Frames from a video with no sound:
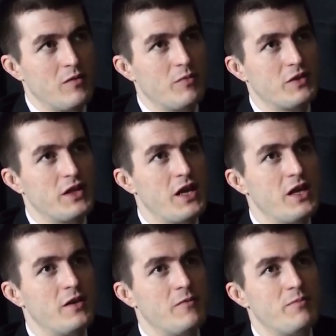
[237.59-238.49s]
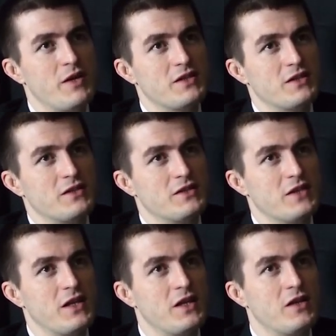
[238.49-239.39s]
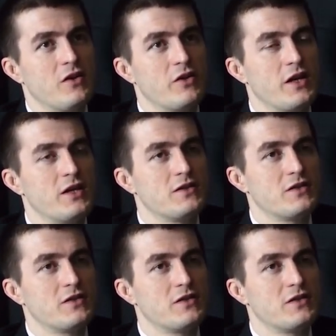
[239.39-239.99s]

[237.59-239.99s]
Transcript: but they basically say, okay,